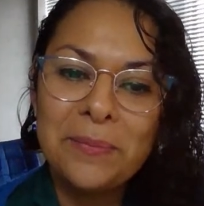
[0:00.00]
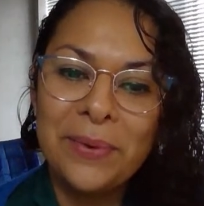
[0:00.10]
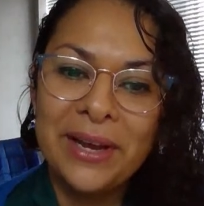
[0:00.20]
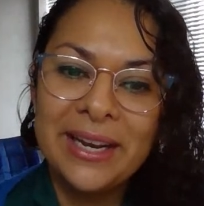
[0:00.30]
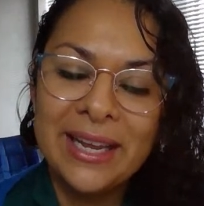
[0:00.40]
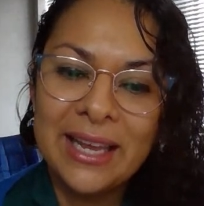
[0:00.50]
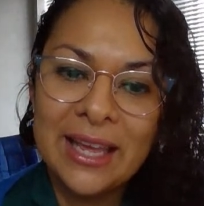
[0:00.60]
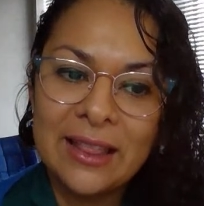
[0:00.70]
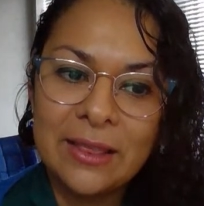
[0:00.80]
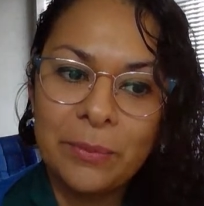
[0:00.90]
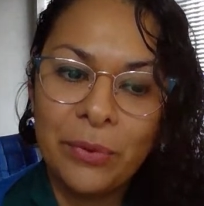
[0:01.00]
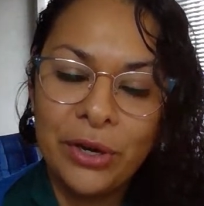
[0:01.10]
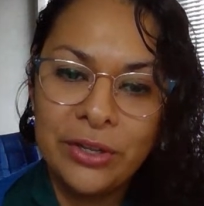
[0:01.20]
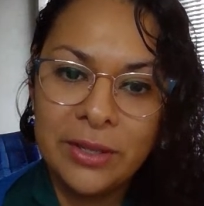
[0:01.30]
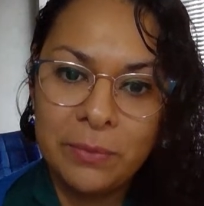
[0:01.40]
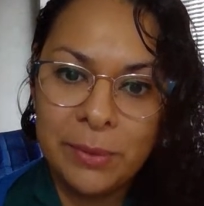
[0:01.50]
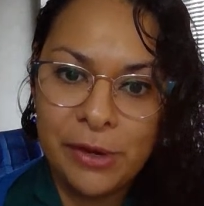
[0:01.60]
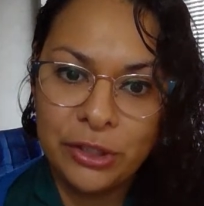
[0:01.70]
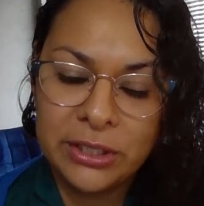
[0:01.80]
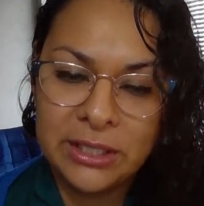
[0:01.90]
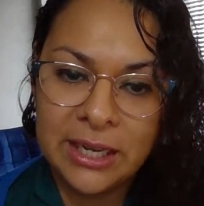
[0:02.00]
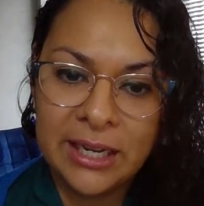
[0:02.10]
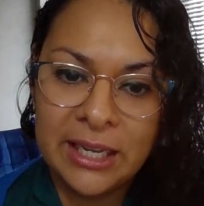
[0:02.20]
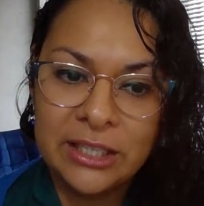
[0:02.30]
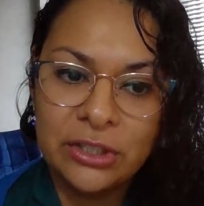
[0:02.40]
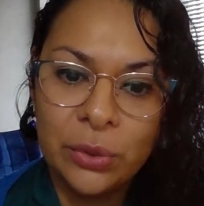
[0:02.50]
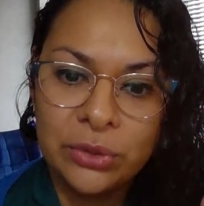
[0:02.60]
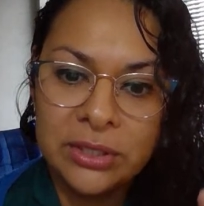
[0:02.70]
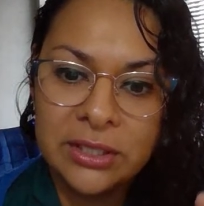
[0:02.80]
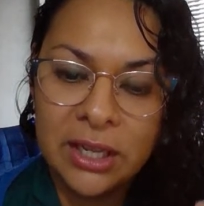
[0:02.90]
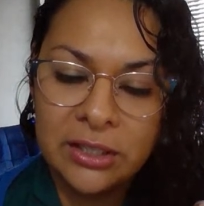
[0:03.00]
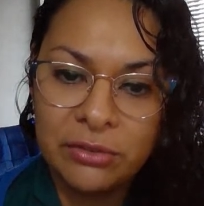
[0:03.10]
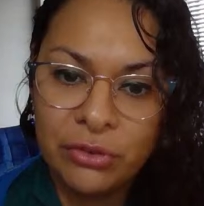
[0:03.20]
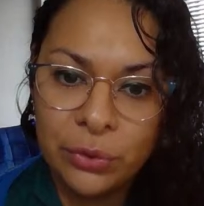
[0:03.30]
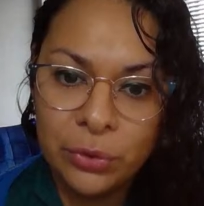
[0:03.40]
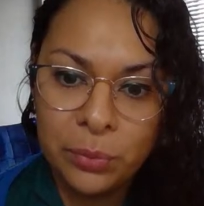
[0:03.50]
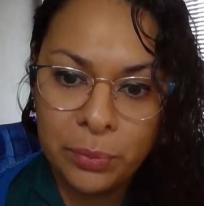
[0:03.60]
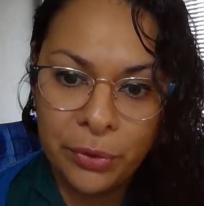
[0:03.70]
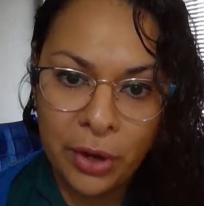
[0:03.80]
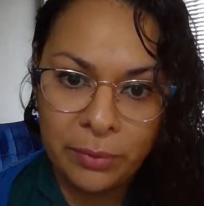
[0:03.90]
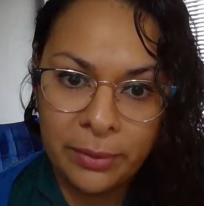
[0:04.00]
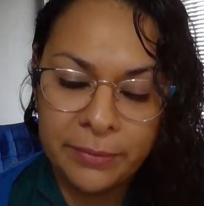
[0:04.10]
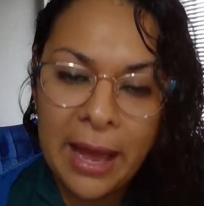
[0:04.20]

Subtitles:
But the point of the epidemiology study is to understand the root problem.